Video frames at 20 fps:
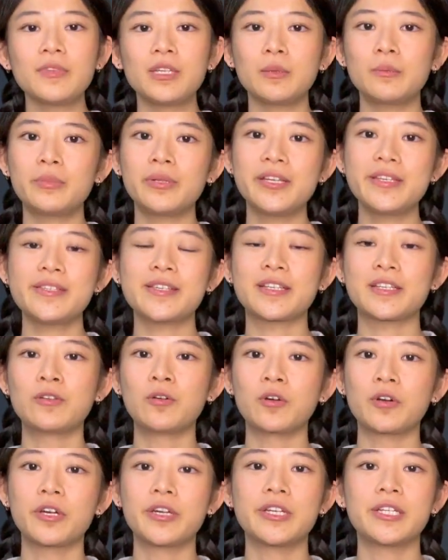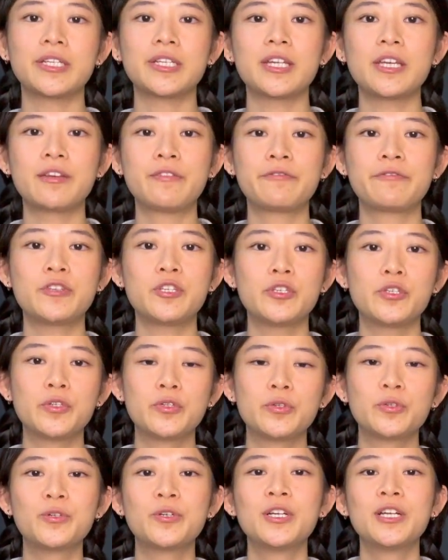Please ignore it. If
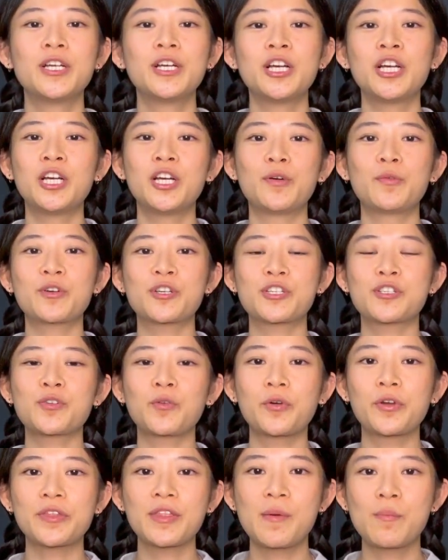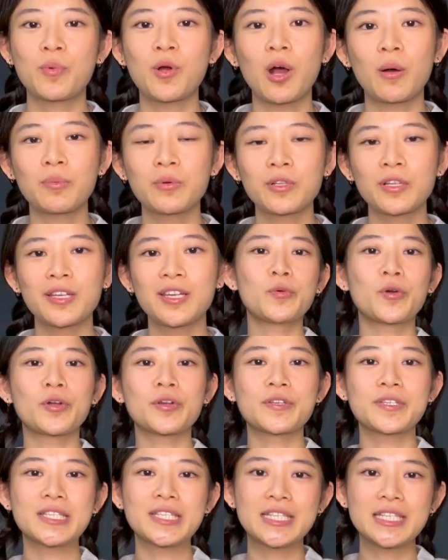you were storing them properly, were to
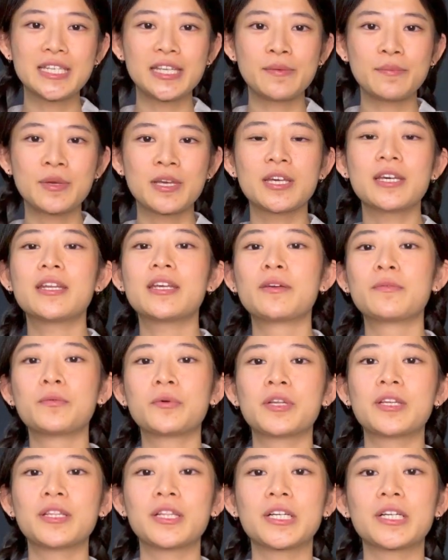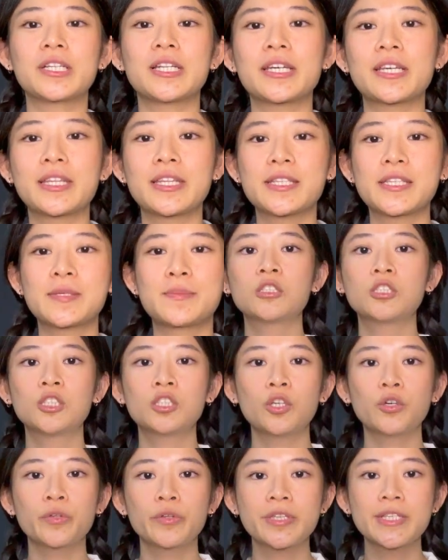steam it, it wouldn't look like this.
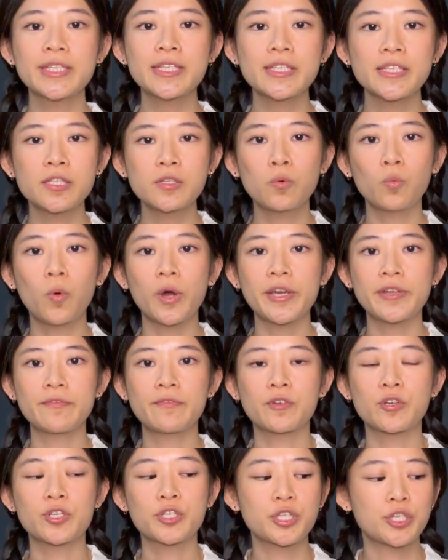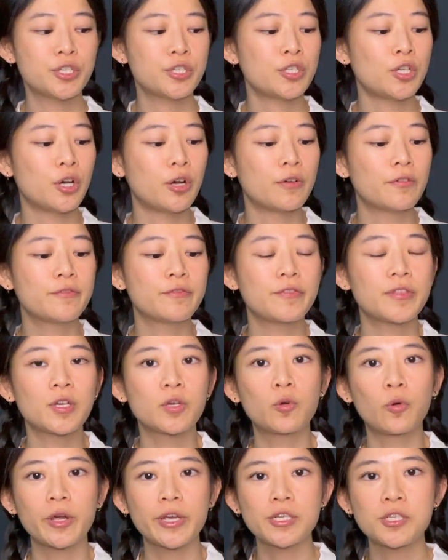So this is the white version of the
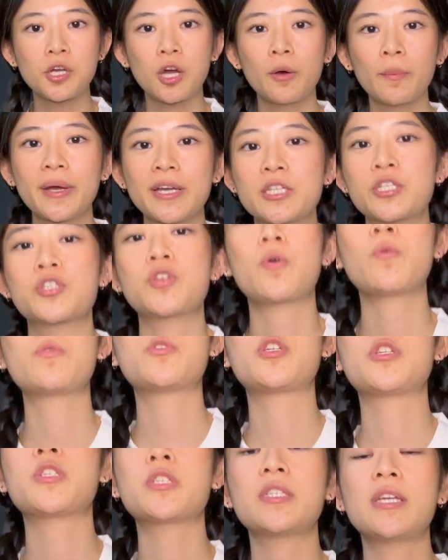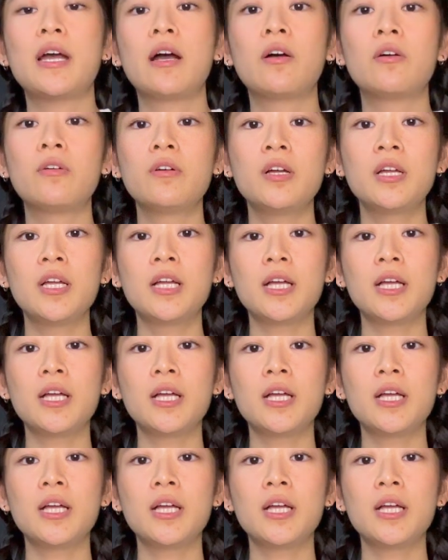gray top I showed just now.